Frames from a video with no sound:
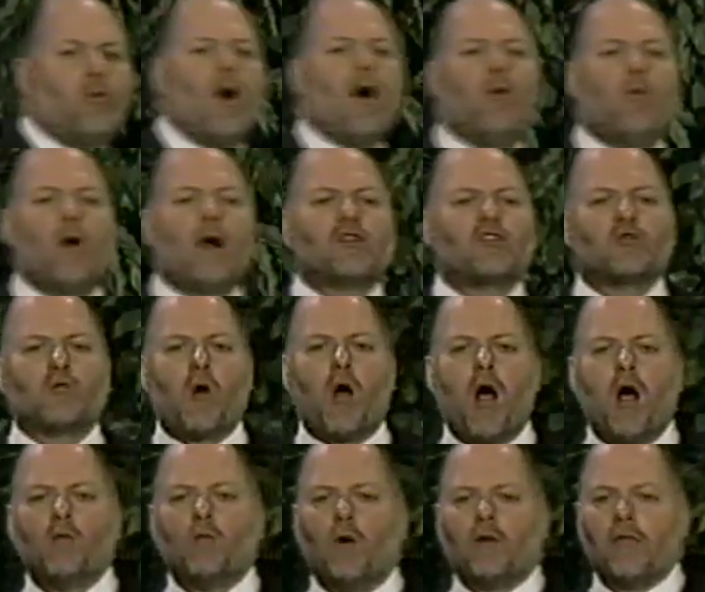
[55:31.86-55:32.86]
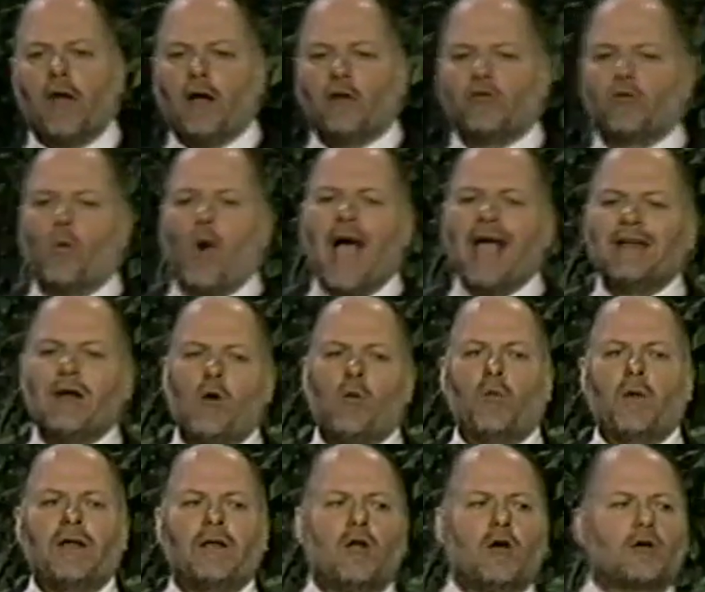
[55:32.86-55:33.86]
Well, what's wrong with us? Why
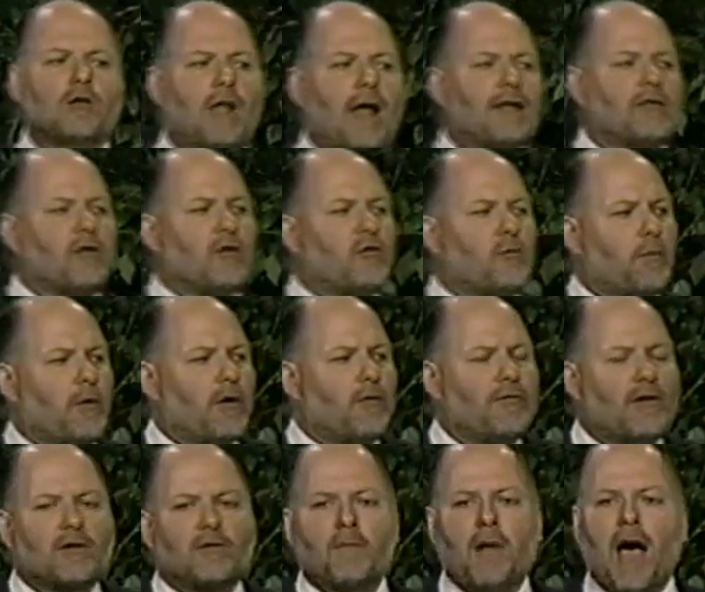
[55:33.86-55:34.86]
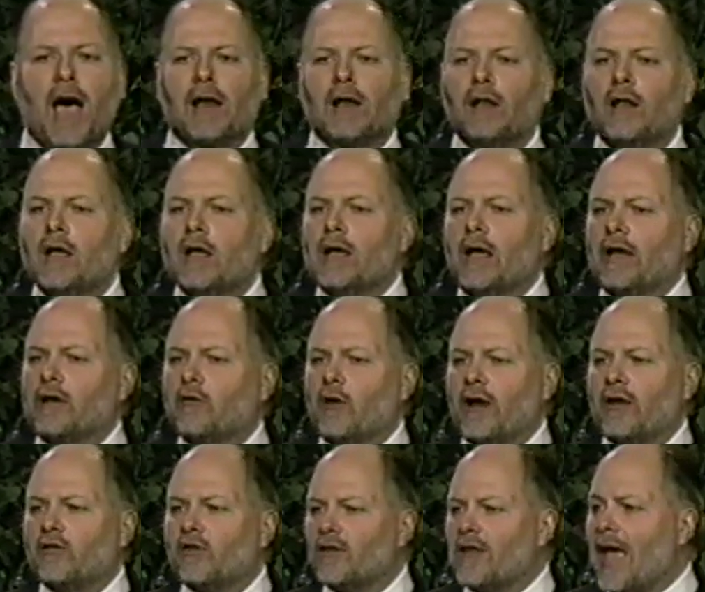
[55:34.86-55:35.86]
don't we look like this perfect model in
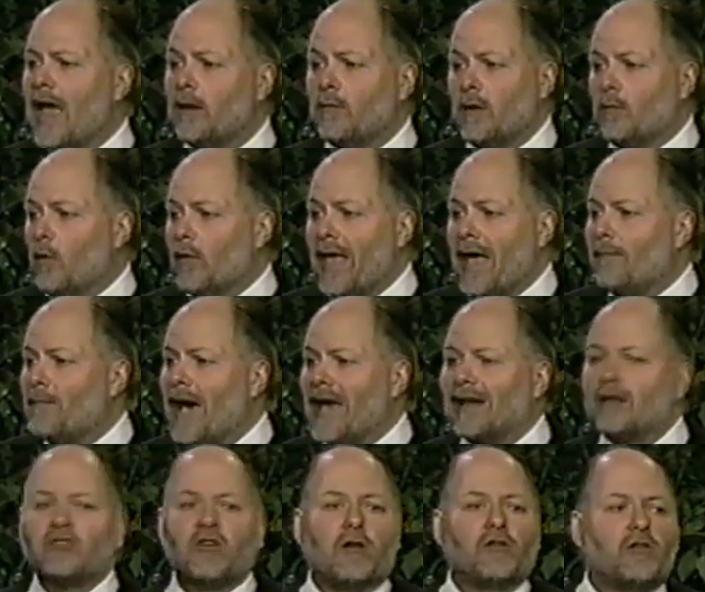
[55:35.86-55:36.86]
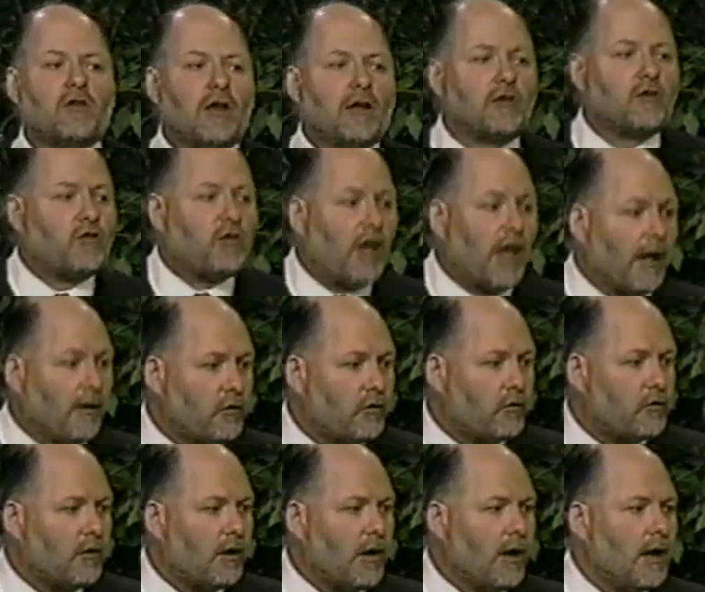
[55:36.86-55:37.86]
Gray's Anatomy? Well, that model doesn't
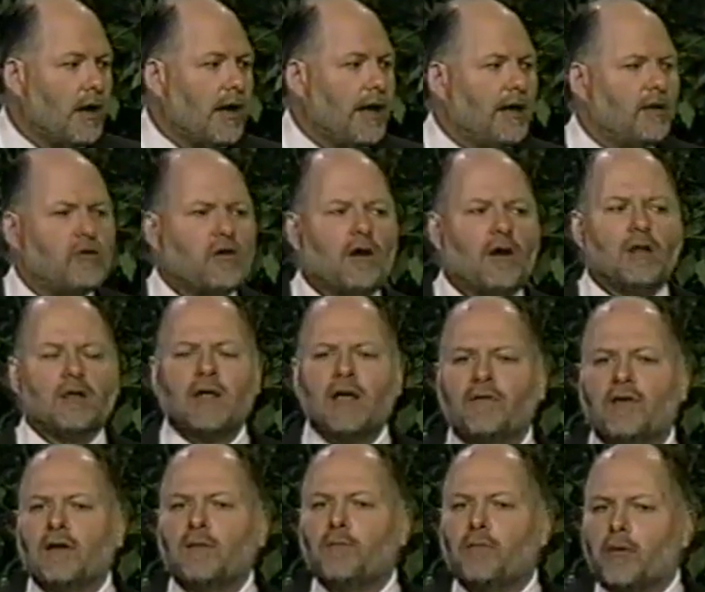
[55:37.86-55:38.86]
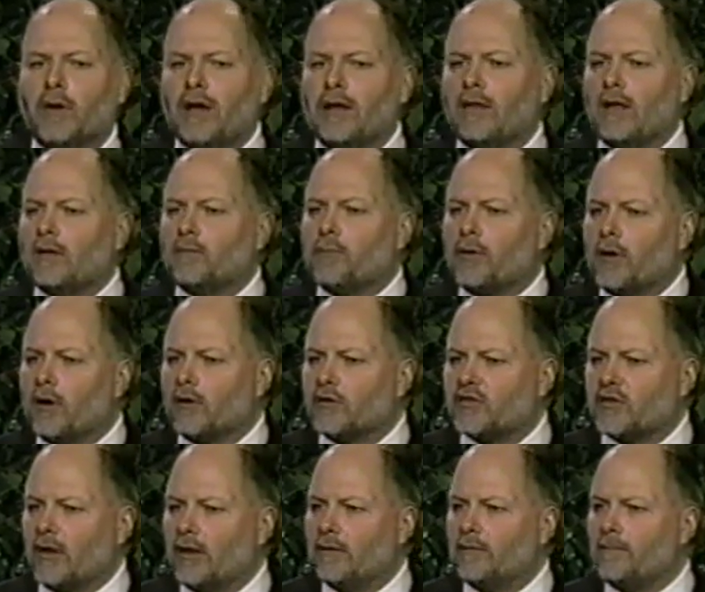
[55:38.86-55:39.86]
exist, isn't a living, breathing
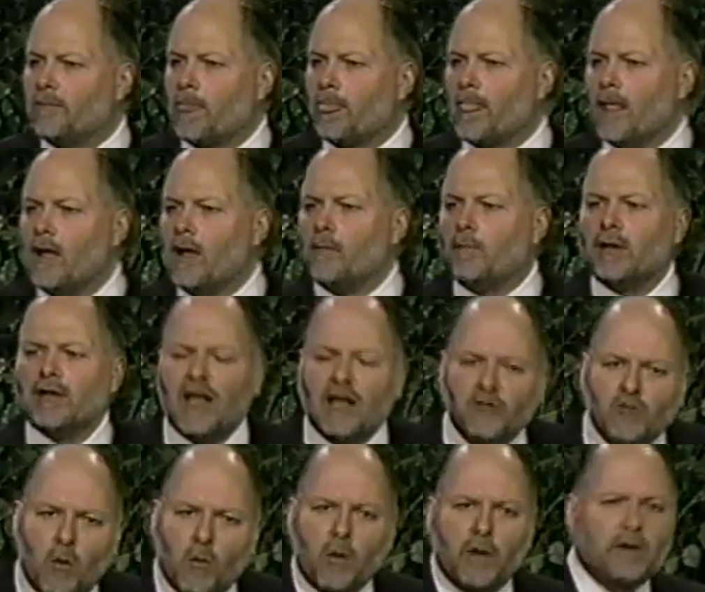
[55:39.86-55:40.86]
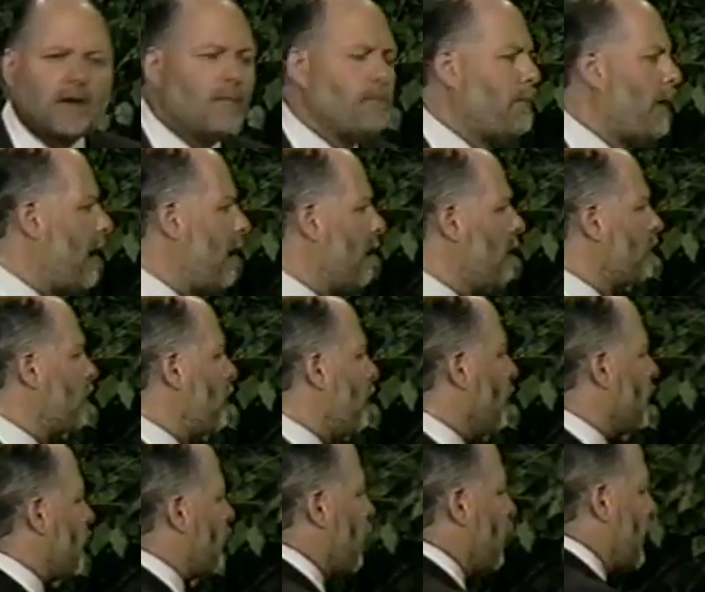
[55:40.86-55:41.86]
person. But that's what we're compared
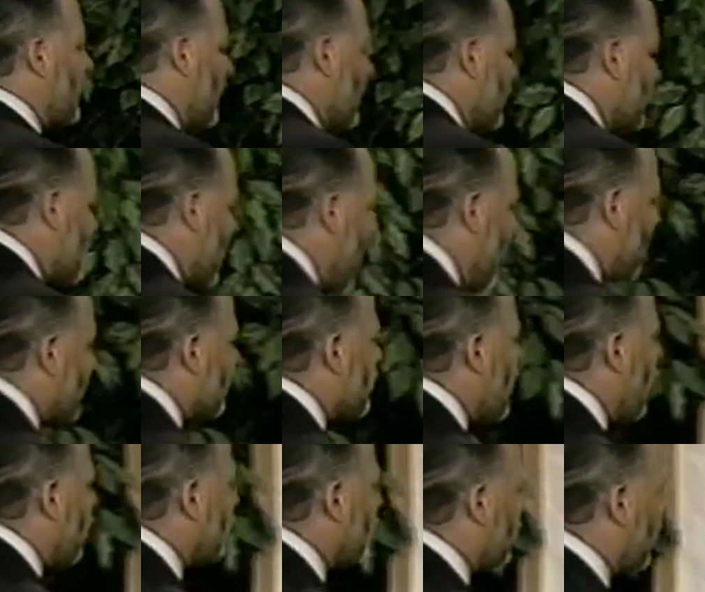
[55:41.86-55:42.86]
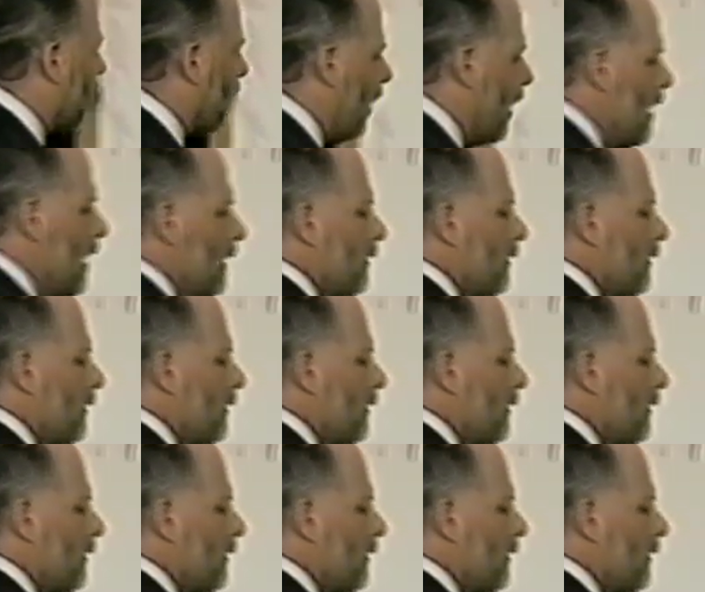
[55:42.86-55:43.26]
to. So we get a diagnosis.